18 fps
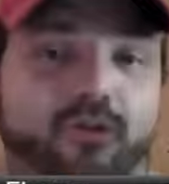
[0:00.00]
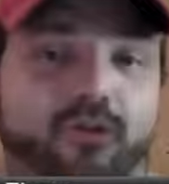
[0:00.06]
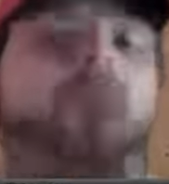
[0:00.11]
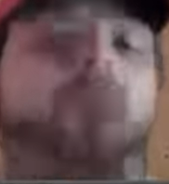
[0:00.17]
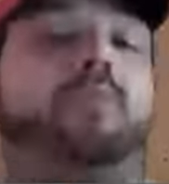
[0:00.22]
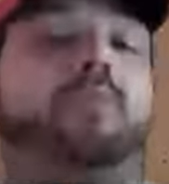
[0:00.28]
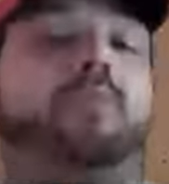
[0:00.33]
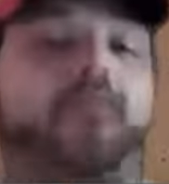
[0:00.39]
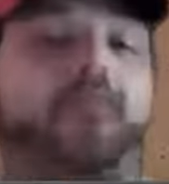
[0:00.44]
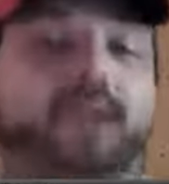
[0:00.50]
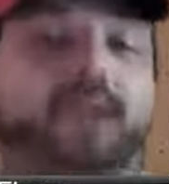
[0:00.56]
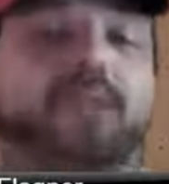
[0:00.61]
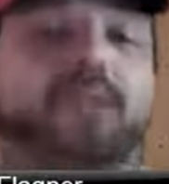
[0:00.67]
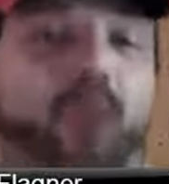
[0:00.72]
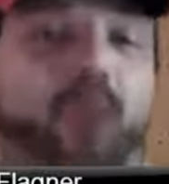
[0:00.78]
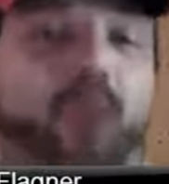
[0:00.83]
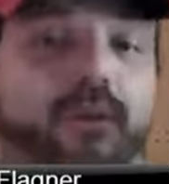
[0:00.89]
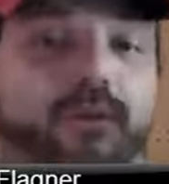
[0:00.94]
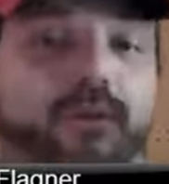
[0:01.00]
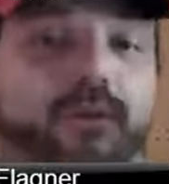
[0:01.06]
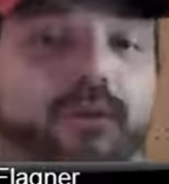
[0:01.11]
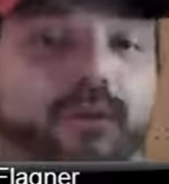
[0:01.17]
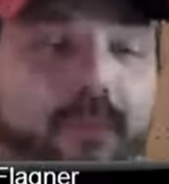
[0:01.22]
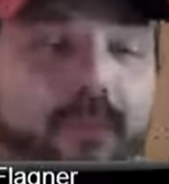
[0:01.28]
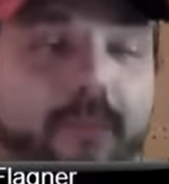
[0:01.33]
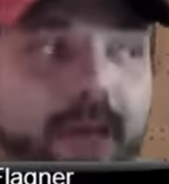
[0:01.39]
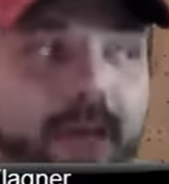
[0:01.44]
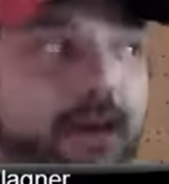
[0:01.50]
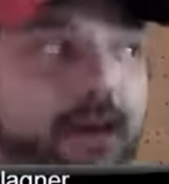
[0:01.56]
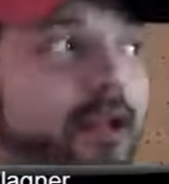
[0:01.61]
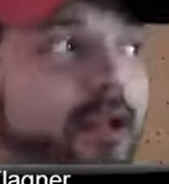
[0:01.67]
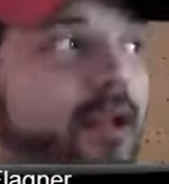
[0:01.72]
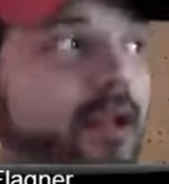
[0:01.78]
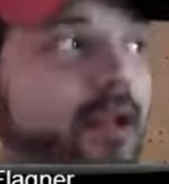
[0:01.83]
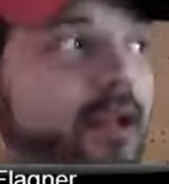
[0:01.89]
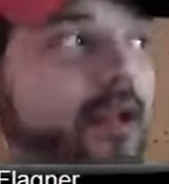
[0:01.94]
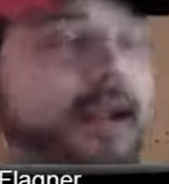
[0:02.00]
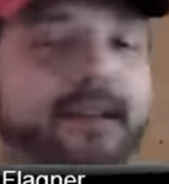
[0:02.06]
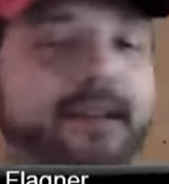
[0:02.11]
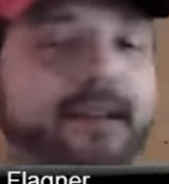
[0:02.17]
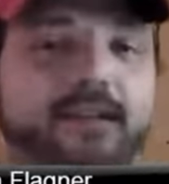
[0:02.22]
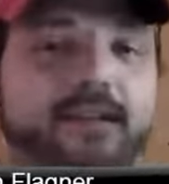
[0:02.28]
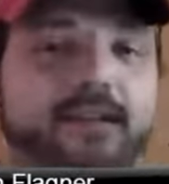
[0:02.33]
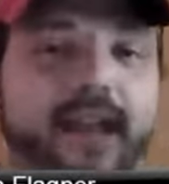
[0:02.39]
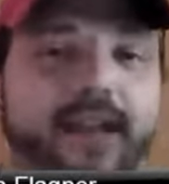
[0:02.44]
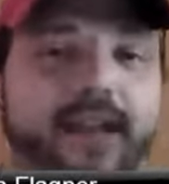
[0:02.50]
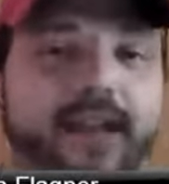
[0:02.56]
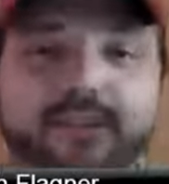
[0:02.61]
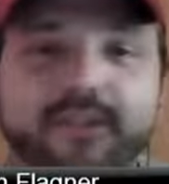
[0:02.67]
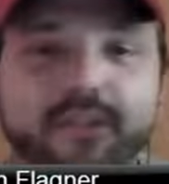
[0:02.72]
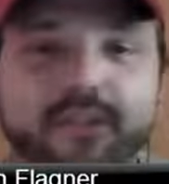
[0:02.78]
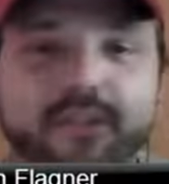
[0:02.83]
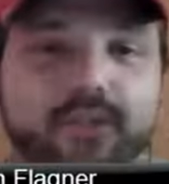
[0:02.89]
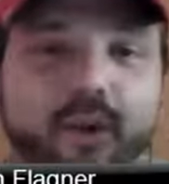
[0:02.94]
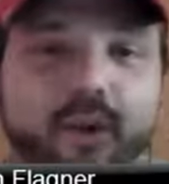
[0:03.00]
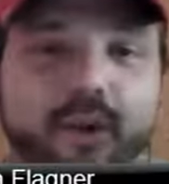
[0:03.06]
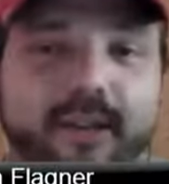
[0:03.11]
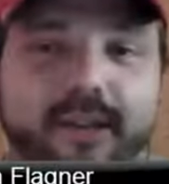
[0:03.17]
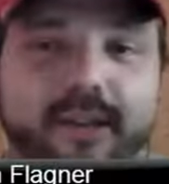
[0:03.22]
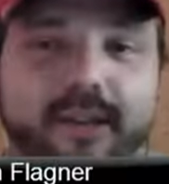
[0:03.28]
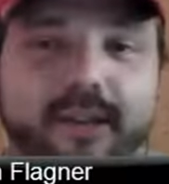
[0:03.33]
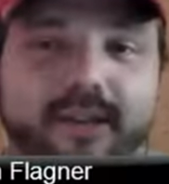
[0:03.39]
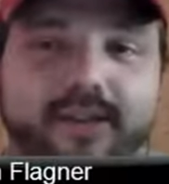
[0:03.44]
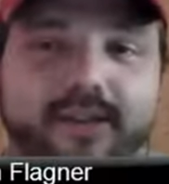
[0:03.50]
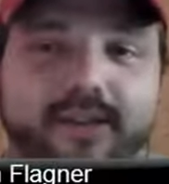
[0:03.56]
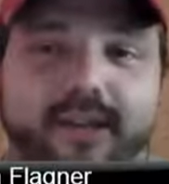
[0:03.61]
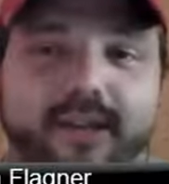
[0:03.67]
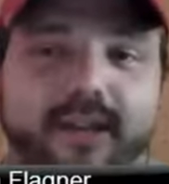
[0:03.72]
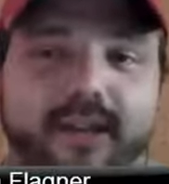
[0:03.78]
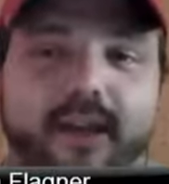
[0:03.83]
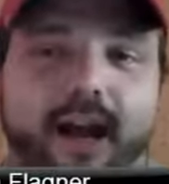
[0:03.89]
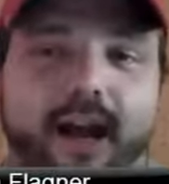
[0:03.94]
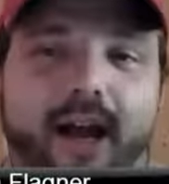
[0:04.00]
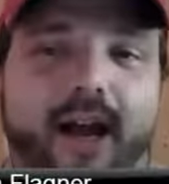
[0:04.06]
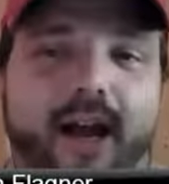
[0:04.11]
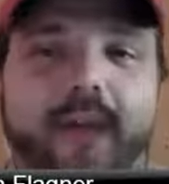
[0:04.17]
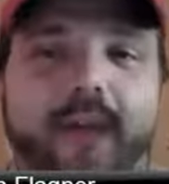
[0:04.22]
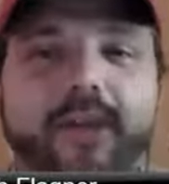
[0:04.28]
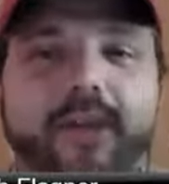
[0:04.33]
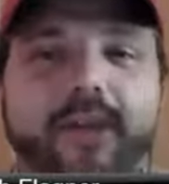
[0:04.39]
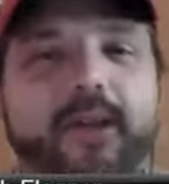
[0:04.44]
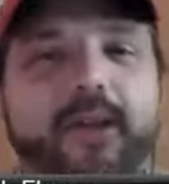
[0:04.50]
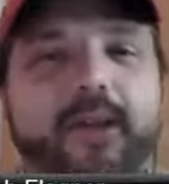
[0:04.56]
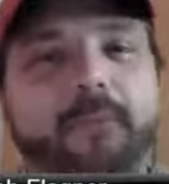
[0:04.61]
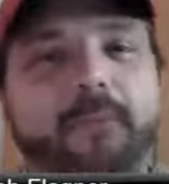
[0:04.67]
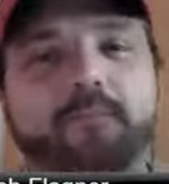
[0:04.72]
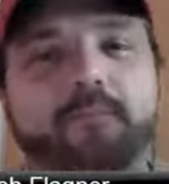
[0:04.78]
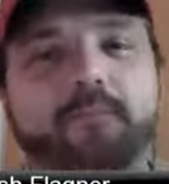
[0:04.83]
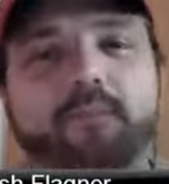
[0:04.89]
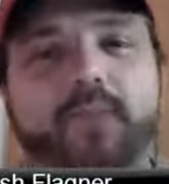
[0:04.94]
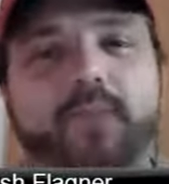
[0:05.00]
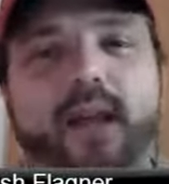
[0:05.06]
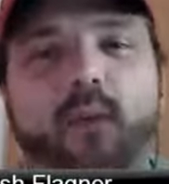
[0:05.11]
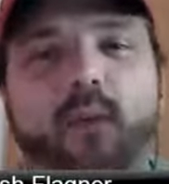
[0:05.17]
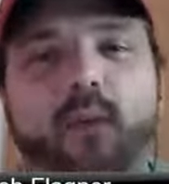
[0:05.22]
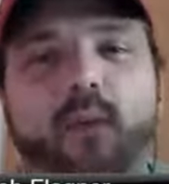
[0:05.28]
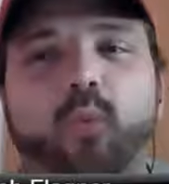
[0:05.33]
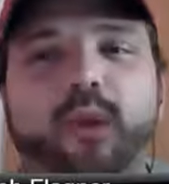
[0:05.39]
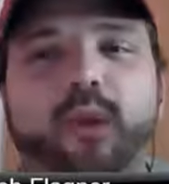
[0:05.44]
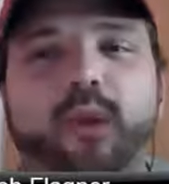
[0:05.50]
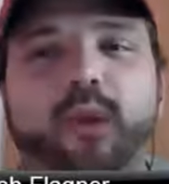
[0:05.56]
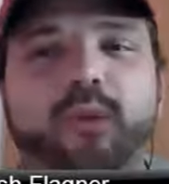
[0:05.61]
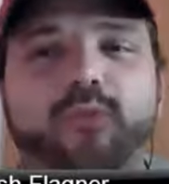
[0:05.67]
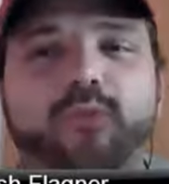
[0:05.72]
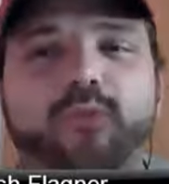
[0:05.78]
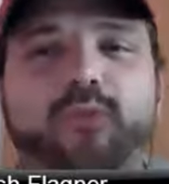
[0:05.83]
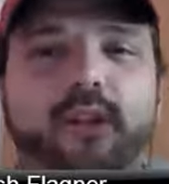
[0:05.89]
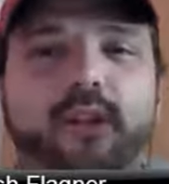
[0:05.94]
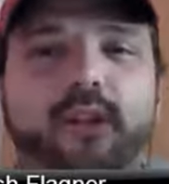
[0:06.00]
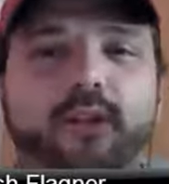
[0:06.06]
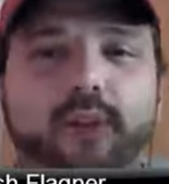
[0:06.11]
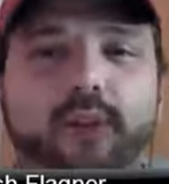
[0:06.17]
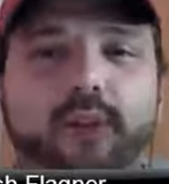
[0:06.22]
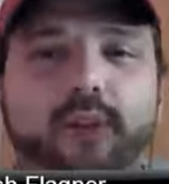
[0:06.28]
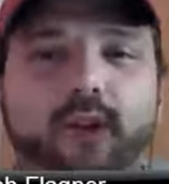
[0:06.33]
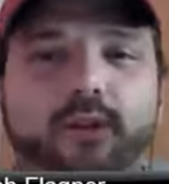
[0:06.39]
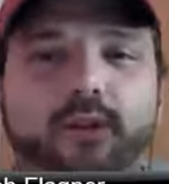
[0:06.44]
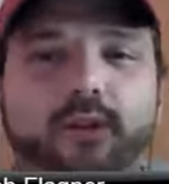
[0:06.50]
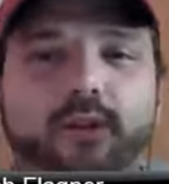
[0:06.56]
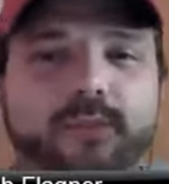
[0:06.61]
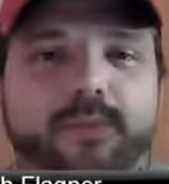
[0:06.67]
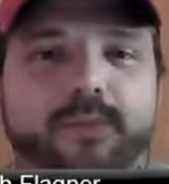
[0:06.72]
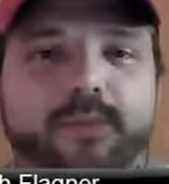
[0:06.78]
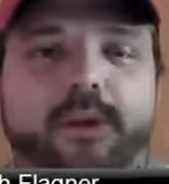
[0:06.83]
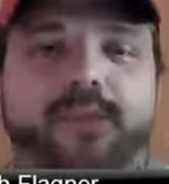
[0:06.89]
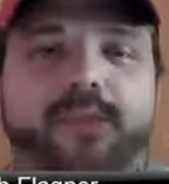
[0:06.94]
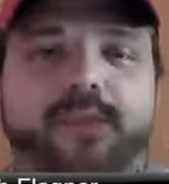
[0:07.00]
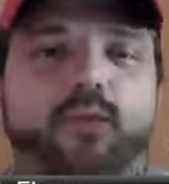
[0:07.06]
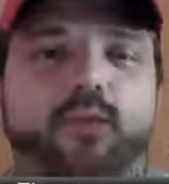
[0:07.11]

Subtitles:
trouble because it went through the mail. Hey, Hayden, do you know any of this? And, I mean, what do you feel about Chris Perez